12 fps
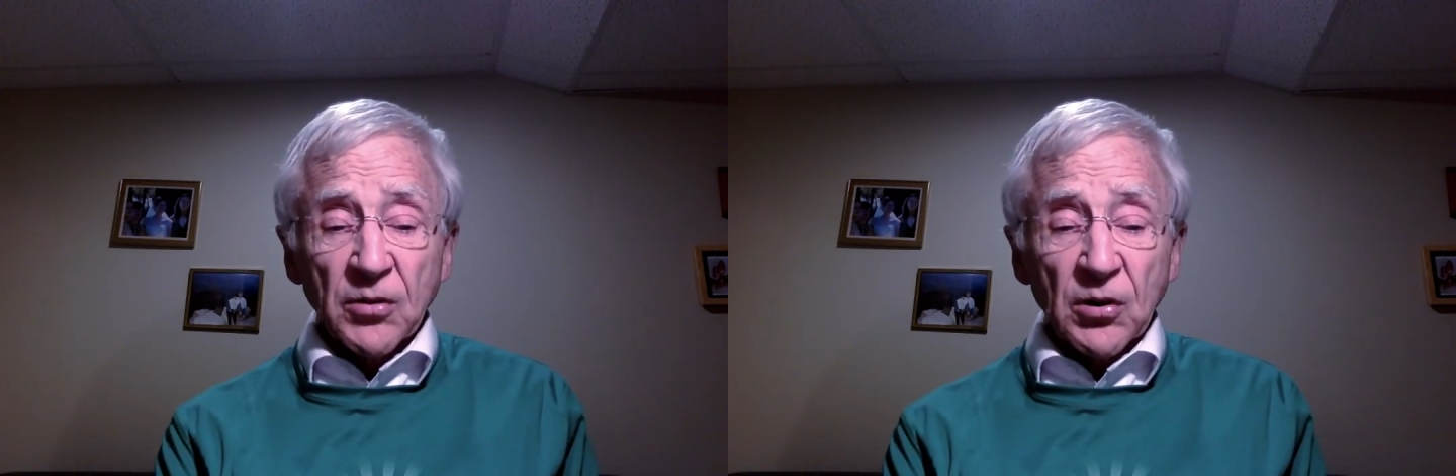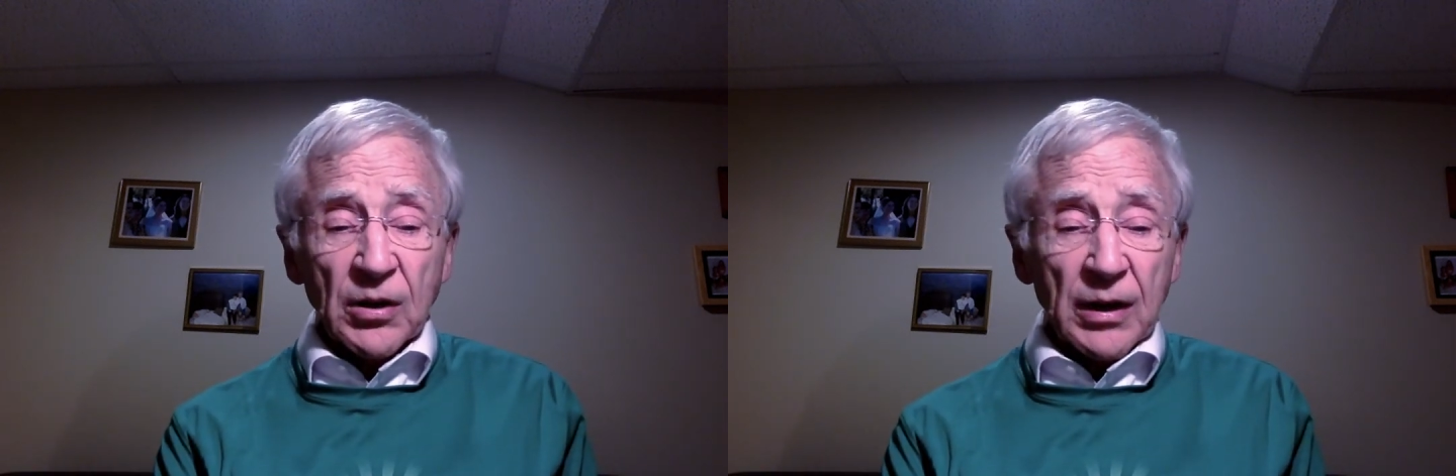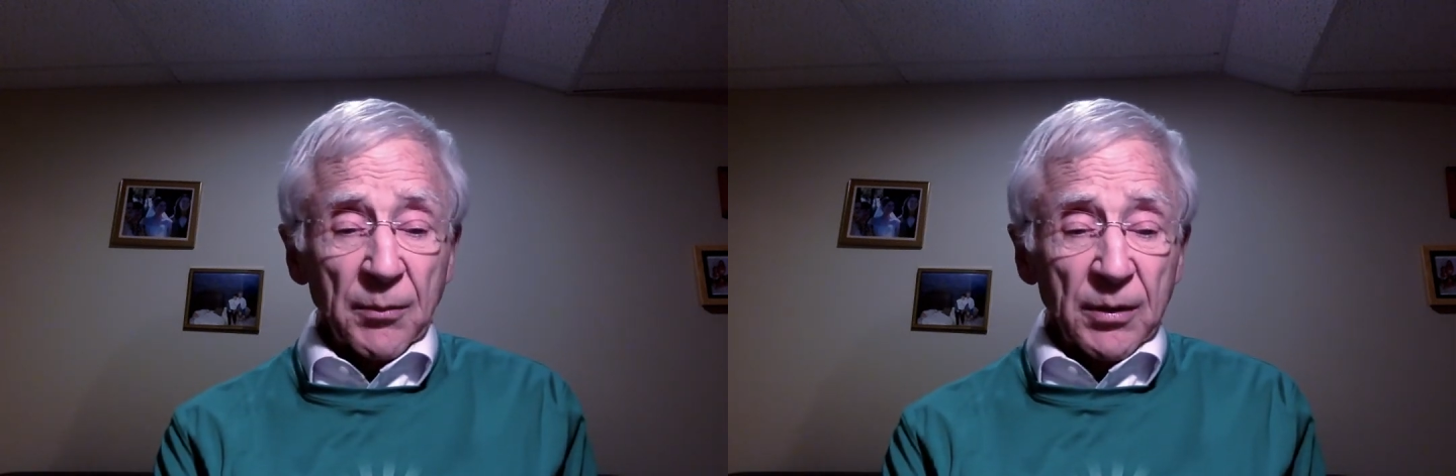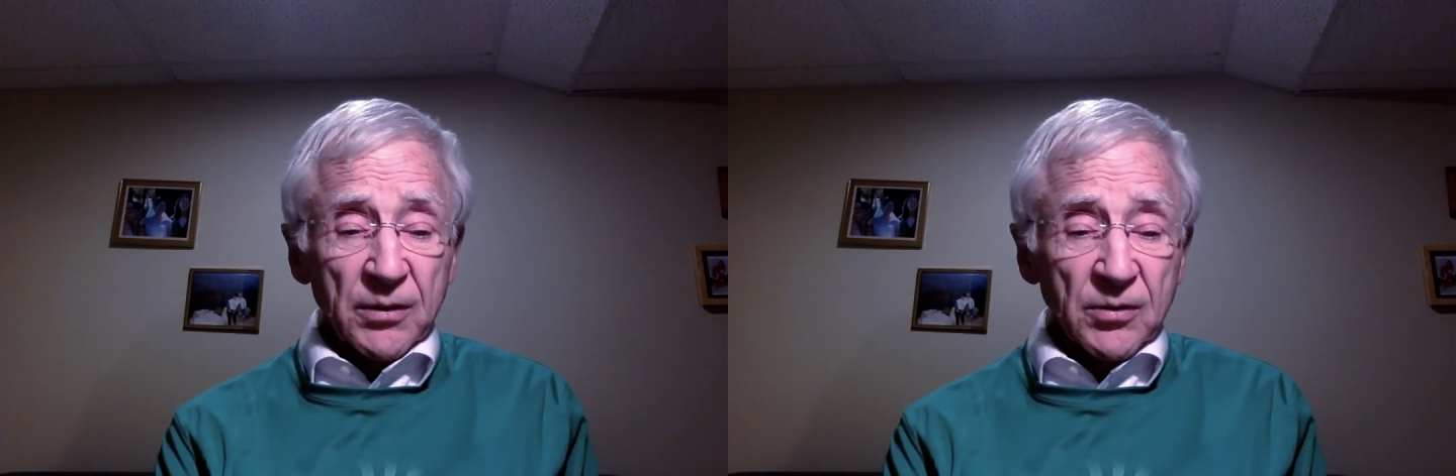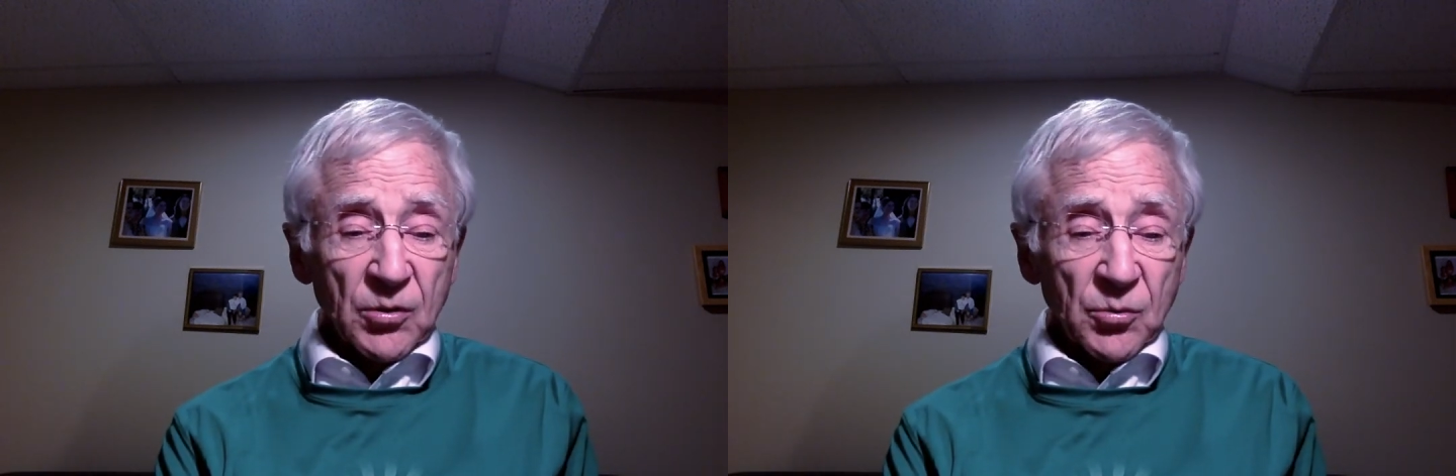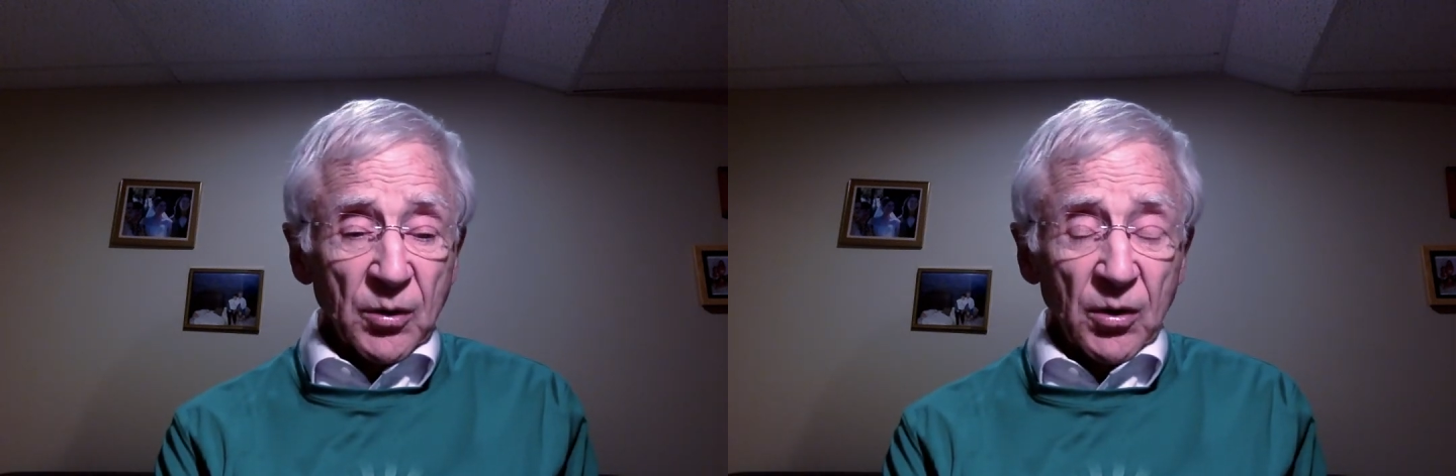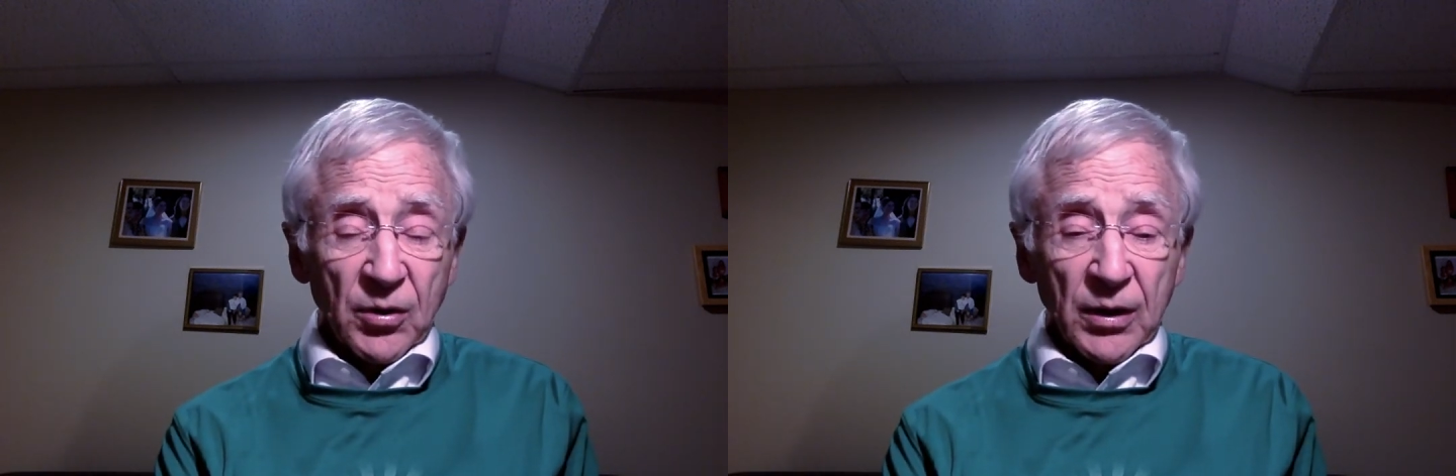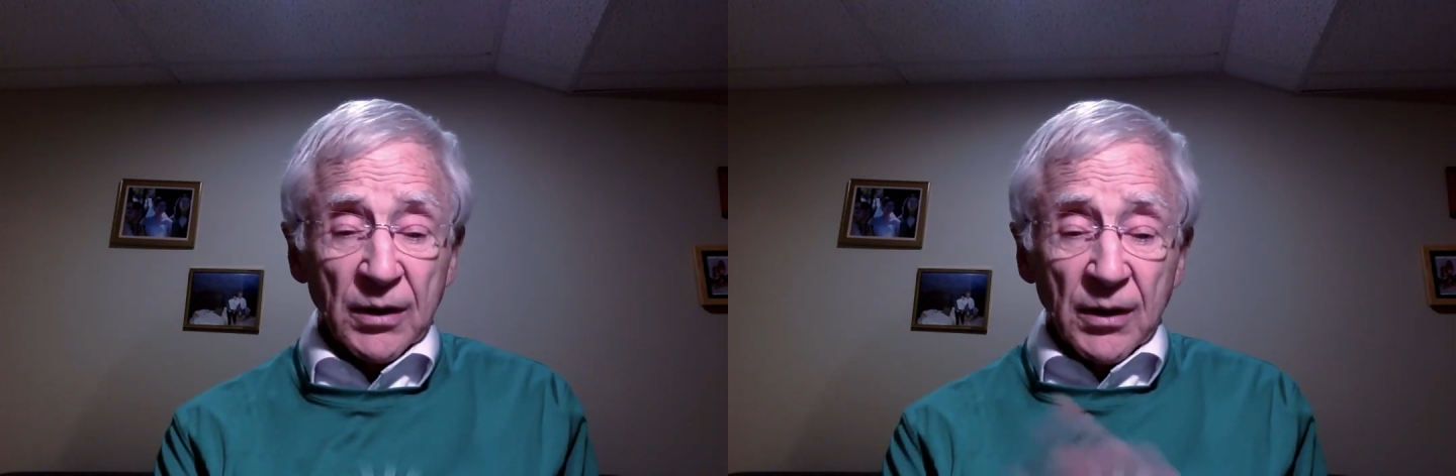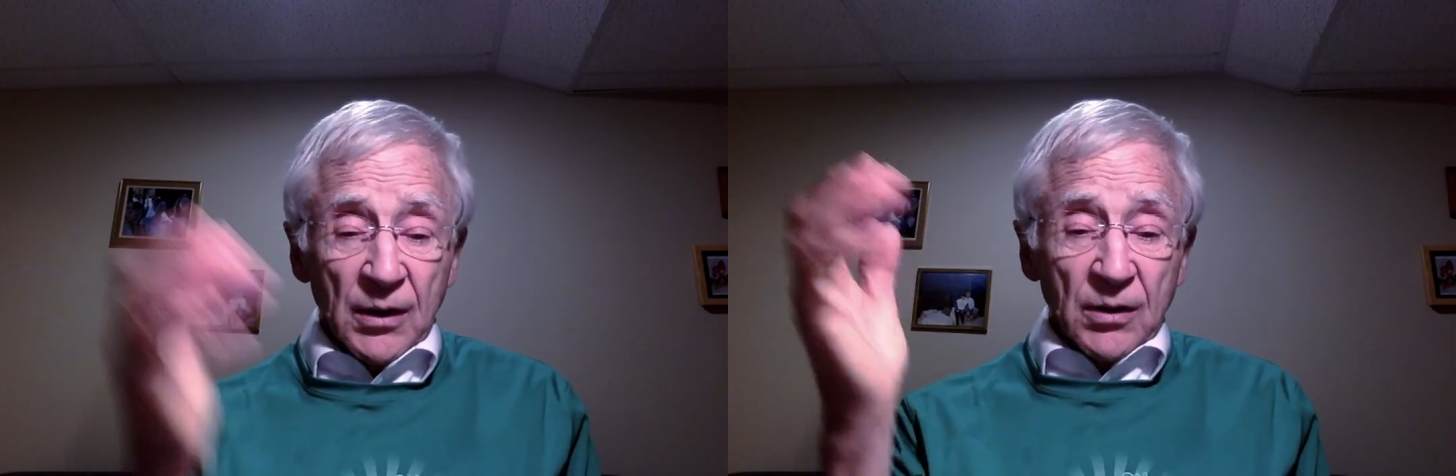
your comments too okay